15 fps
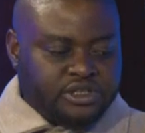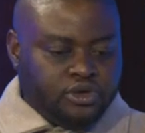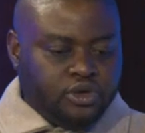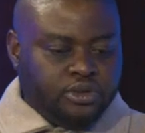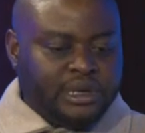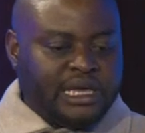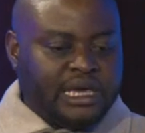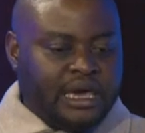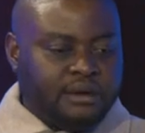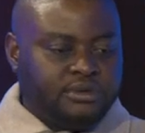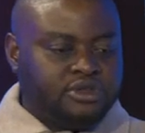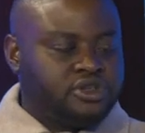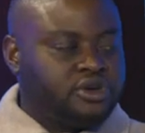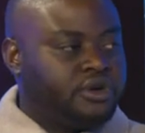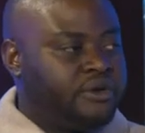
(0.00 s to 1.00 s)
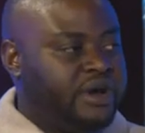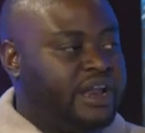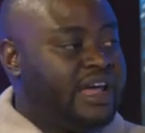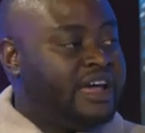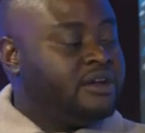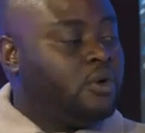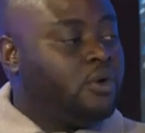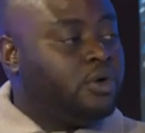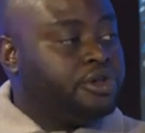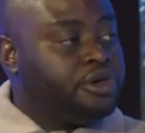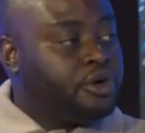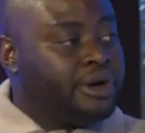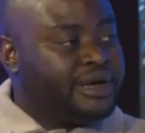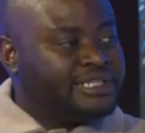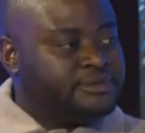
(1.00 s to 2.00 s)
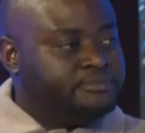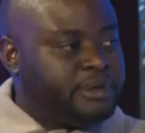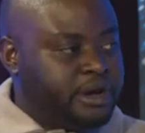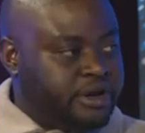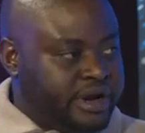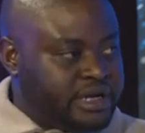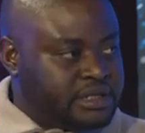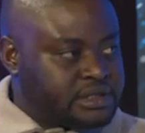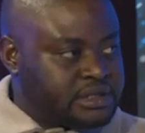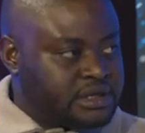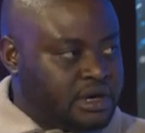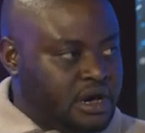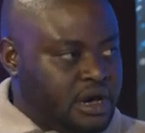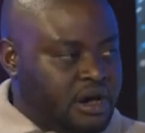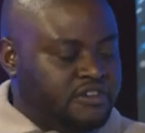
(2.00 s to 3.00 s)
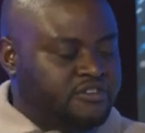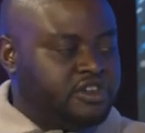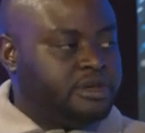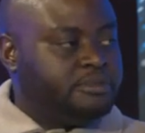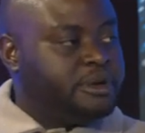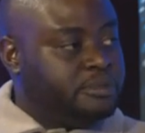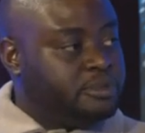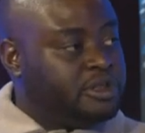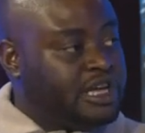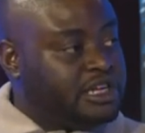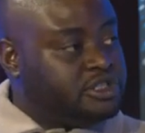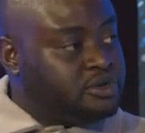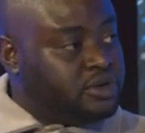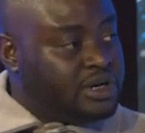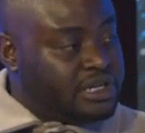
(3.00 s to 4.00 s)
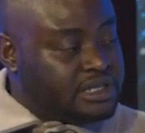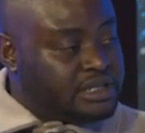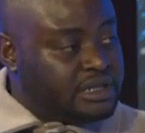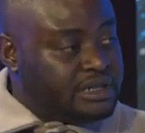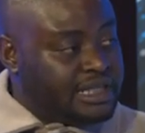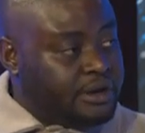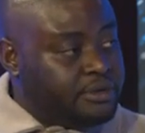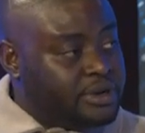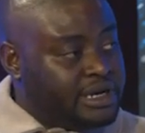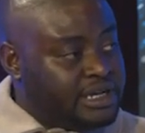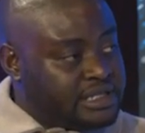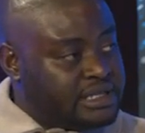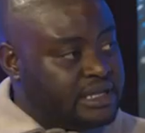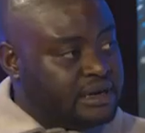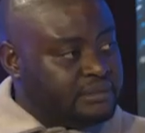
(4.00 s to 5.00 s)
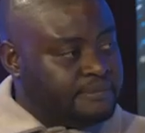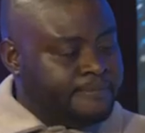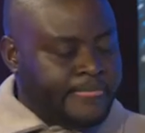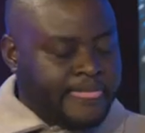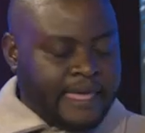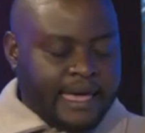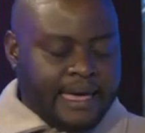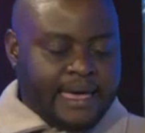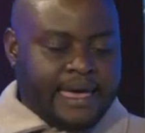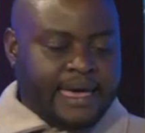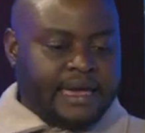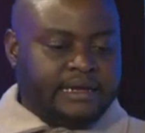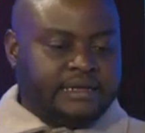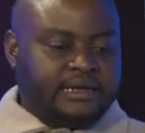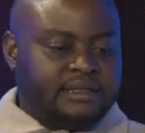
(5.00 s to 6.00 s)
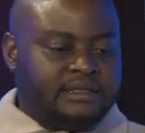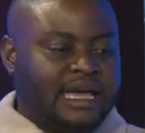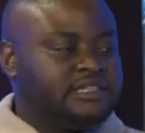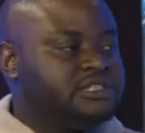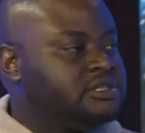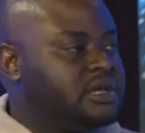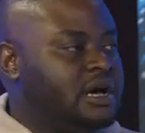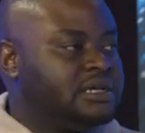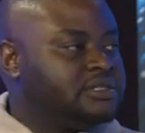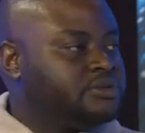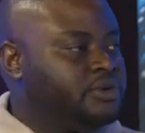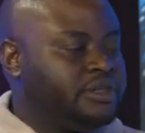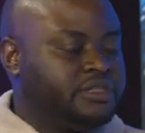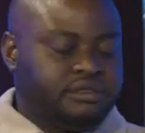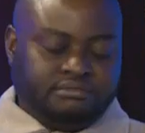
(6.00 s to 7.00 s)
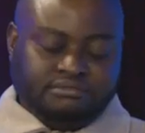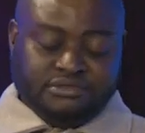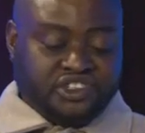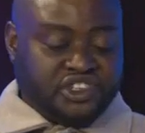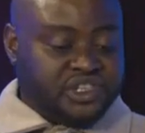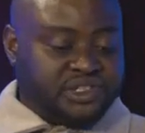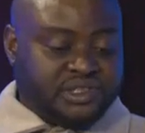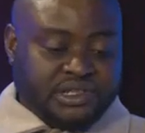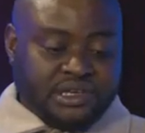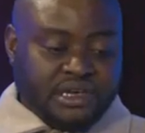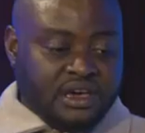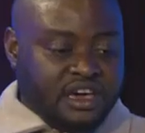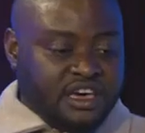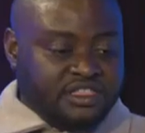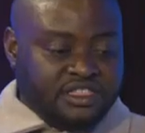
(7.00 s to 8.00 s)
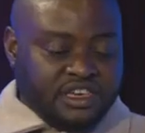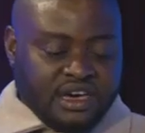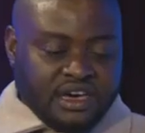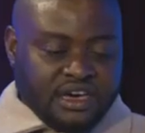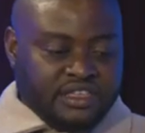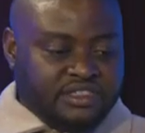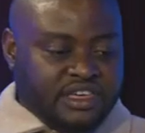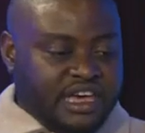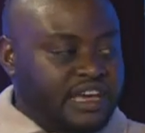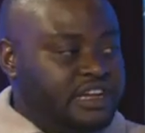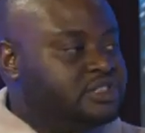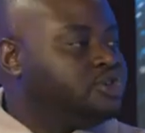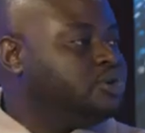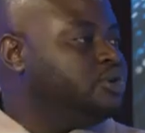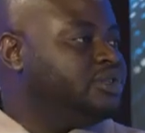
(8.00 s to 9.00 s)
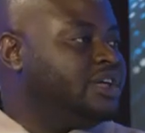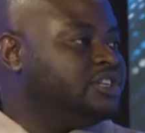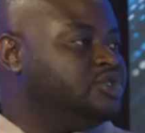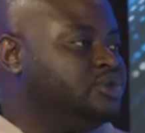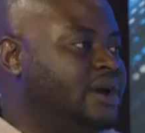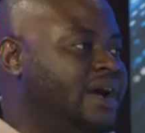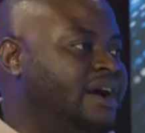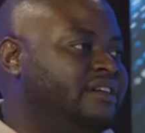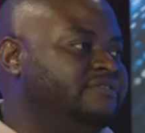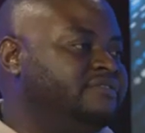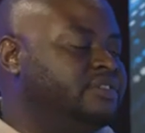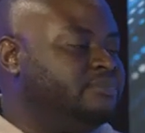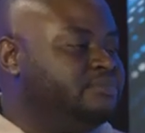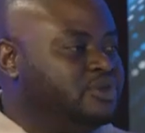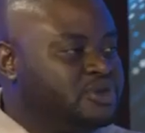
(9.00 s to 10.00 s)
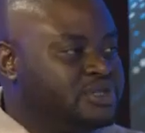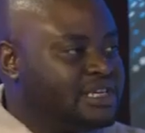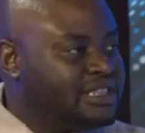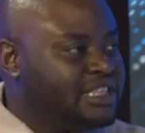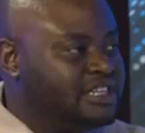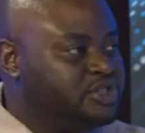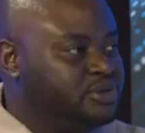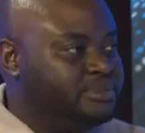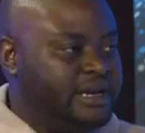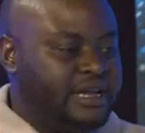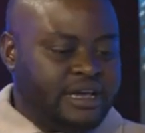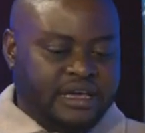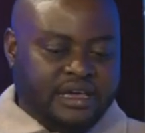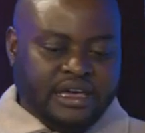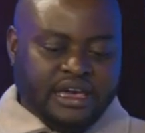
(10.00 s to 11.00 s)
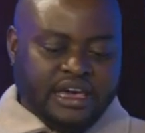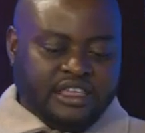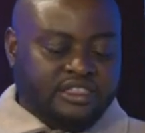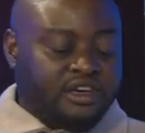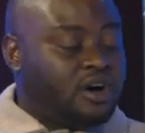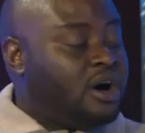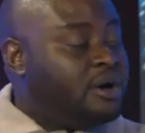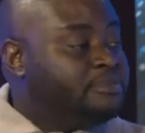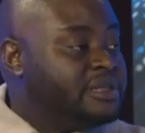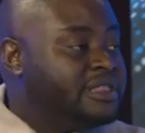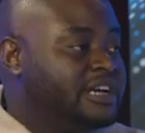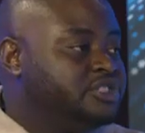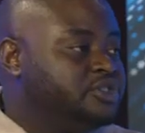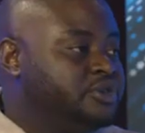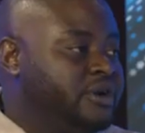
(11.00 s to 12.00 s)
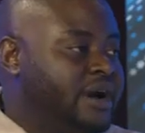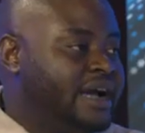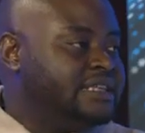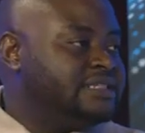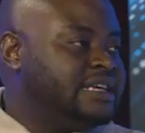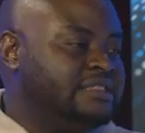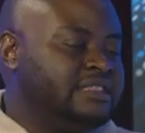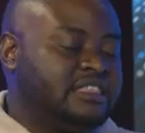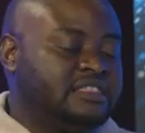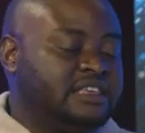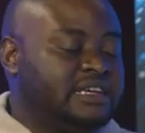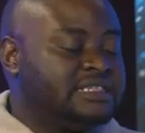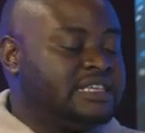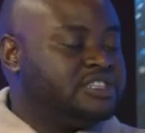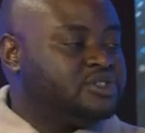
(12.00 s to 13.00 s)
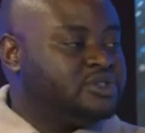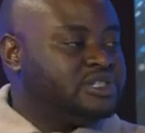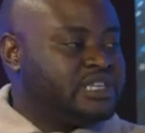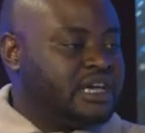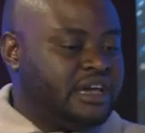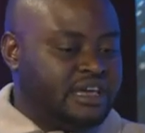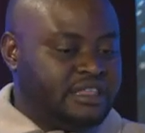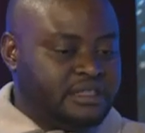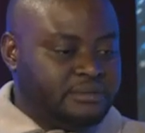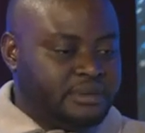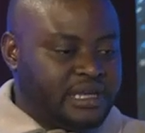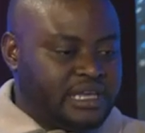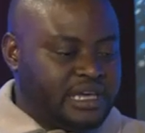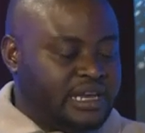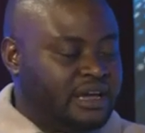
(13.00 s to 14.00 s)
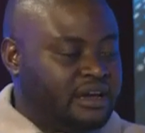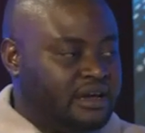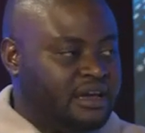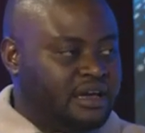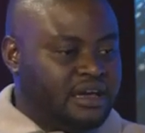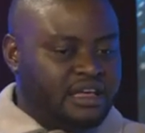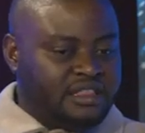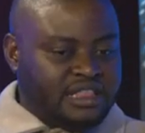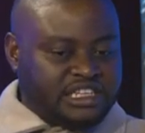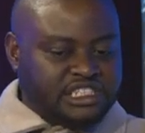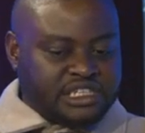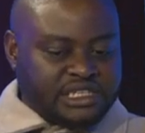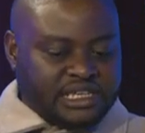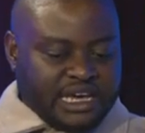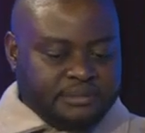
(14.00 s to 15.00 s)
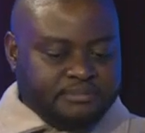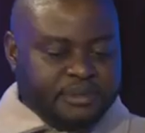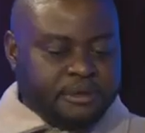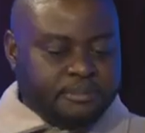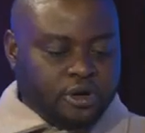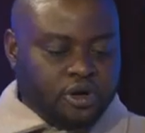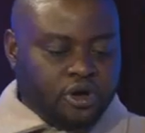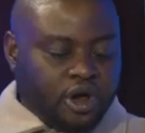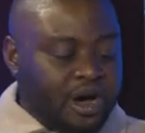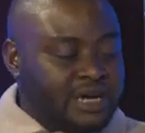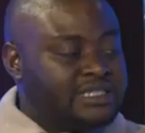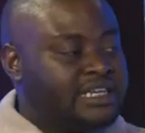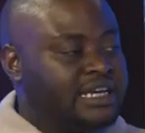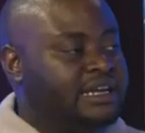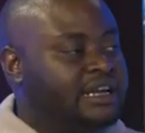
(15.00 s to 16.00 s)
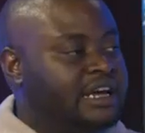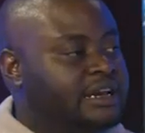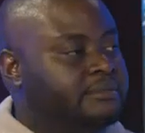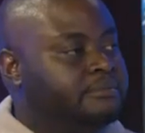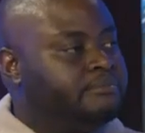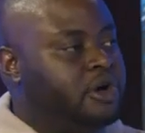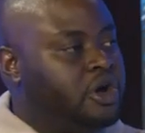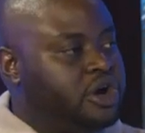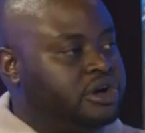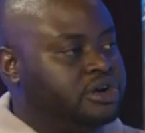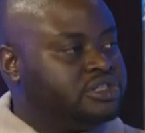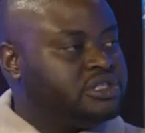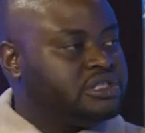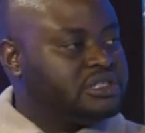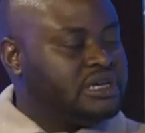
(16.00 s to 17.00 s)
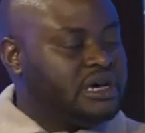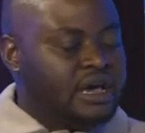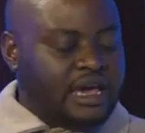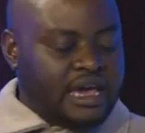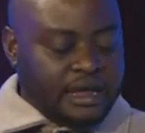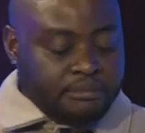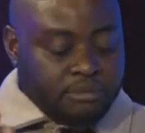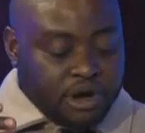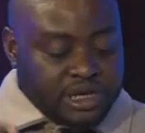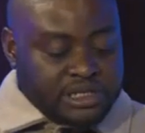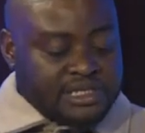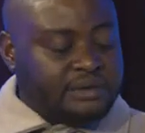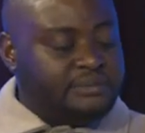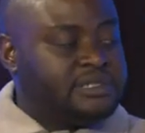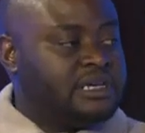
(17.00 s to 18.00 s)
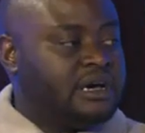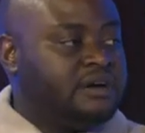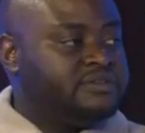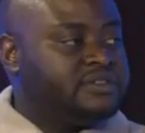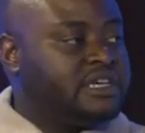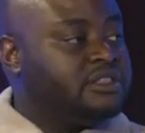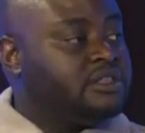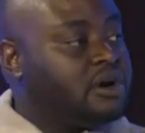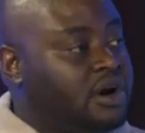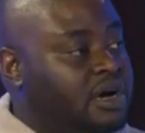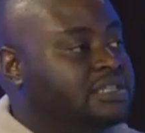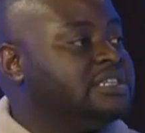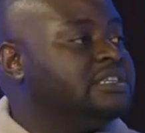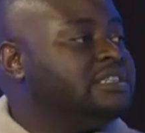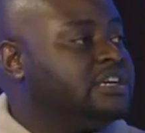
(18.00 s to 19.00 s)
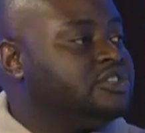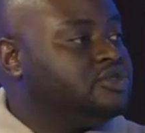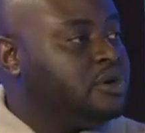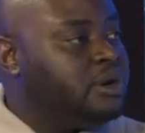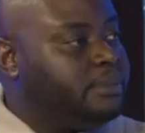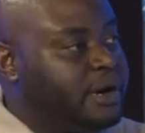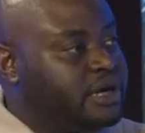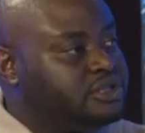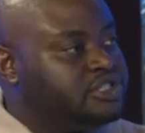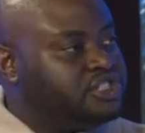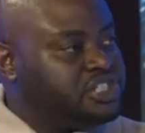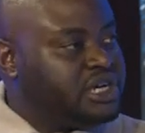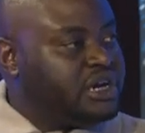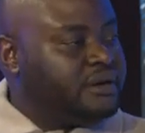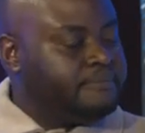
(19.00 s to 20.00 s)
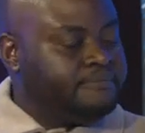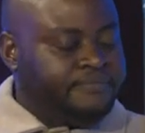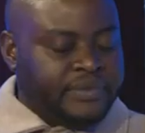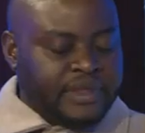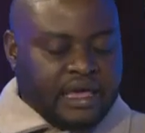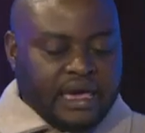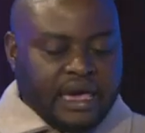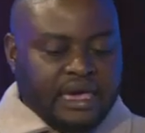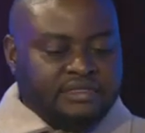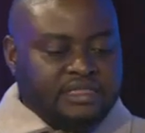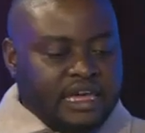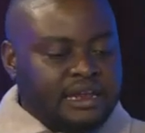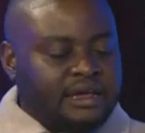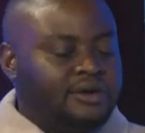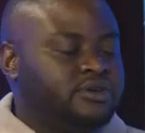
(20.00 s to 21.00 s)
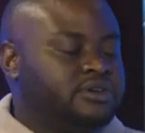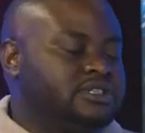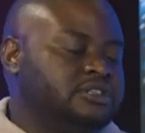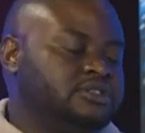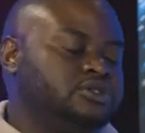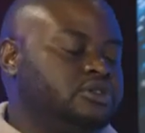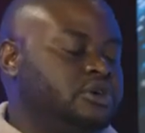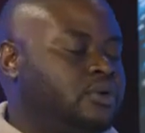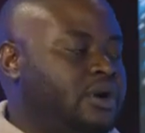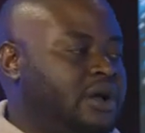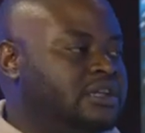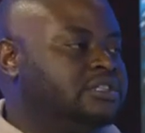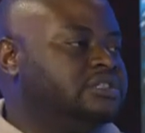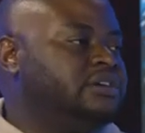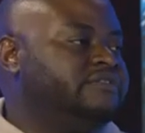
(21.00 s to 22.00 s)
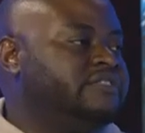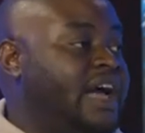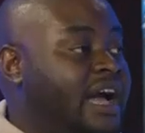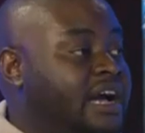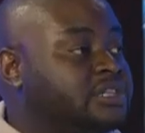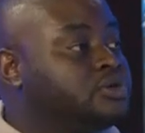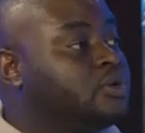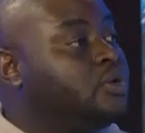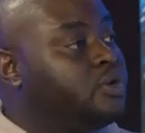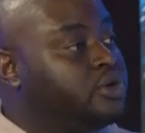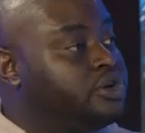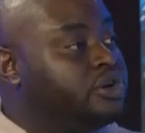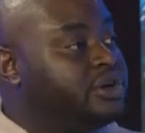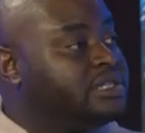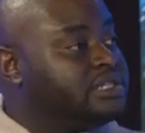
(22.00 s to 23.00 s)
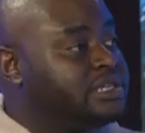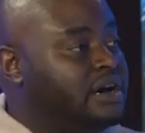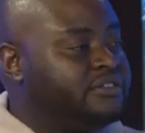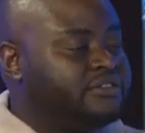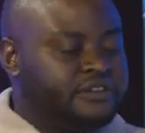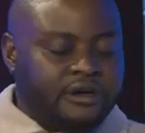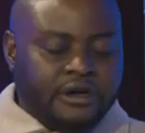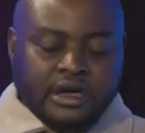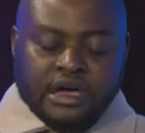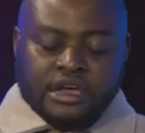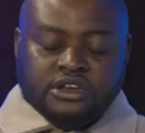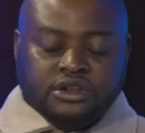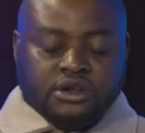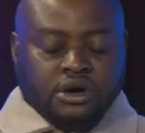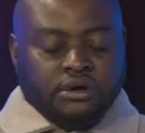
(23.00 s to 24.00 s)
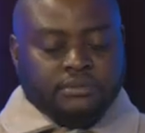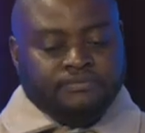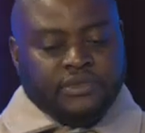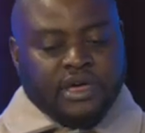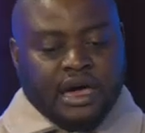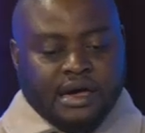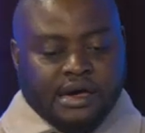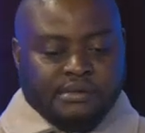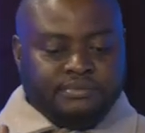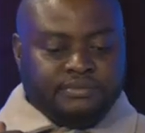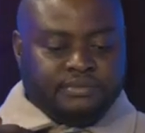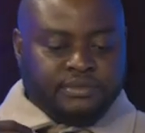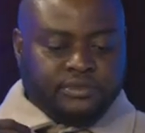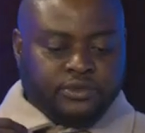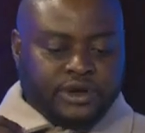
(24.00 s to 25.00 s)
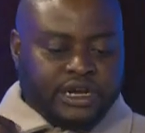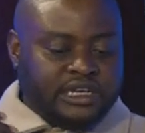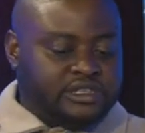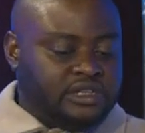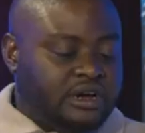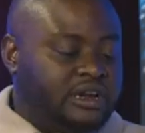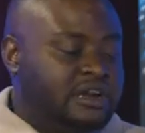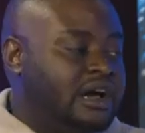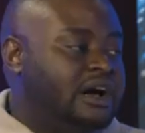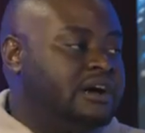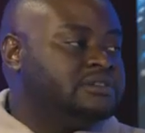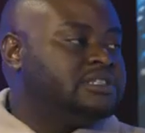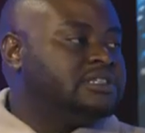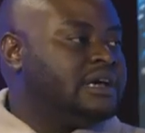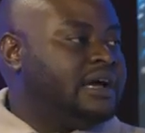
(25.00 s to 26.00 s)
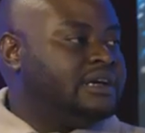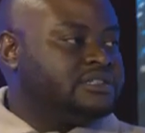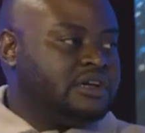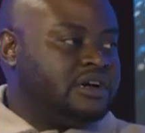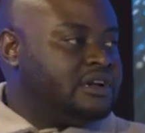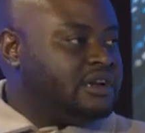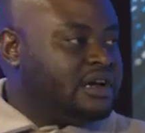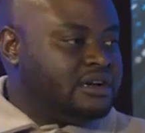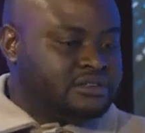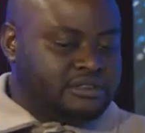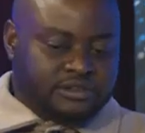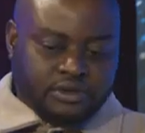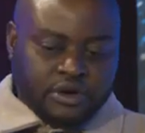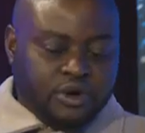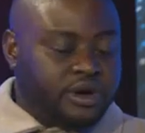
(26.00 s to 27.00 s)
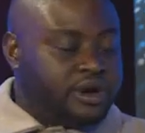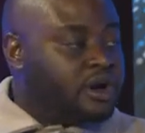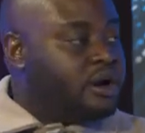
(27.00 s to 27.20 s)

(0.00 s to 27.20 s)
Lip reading: you being able to create an audio experience for the people that that were listening. And that starts with just the intro that you have, the music that you play, the copy that you write, and the things that you say in the beginning that just get people locked in and immerse themselves in the content that you're about to share. And then it goes into the quality of the actual audio itself. When I started out recording